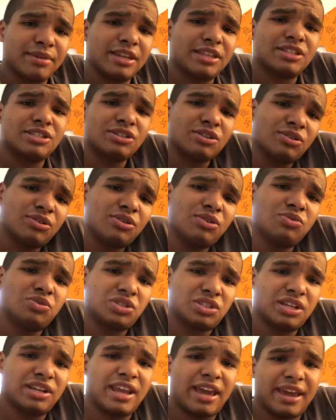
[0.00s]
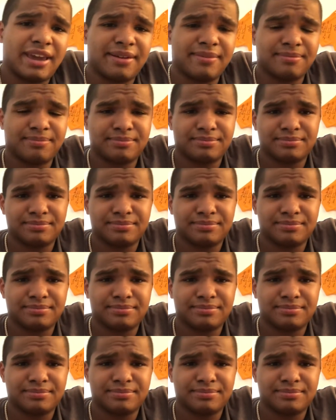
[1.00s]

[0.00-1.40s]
and it's still used today.